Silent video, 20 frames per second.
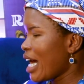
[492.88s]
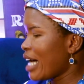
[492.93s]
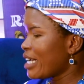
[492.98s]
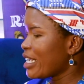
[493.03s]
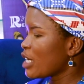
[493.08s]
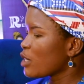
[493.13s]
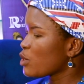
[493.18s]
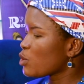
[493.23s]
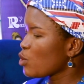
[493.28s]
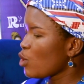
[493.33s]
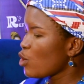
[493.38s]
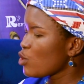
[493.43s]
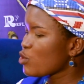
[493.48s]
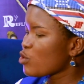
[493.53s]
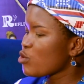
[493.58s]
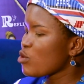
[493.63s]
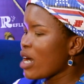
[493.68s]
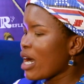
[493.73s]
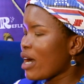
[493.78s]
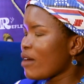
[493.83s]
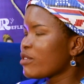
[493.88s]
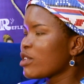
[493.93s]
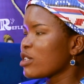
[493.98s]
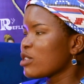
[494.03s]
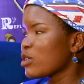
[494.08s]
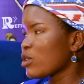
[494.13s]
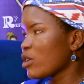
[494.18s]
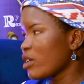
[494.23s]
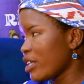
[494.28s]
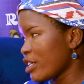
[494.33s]
And then those who have the
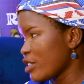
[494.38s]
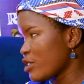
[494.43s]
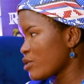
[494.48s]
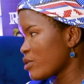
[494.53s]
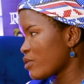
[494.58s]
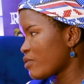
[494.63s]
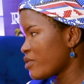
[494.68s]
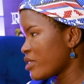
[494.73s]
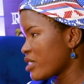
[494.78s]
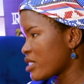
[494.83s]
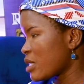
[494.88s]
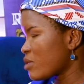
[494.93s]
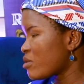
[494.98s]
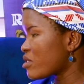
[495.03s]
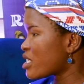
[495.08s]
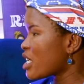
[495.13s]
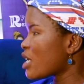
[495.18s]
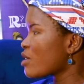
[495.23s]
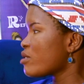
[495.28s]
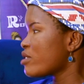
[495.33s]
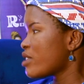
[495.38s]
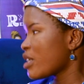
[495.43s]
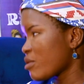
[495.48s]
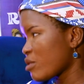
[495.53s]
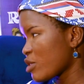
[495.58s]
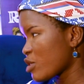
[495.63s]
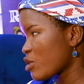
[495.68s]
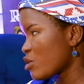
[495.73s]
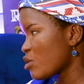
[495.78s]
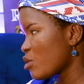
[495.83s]
knowledge of it, they will tell you there
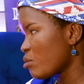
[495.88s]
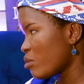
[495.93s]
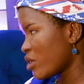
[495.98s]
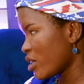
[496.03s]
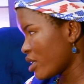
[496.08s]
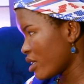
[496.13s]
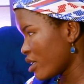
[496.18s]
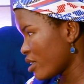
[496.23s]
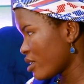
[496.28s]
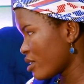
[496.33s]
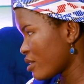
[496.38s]
is no money.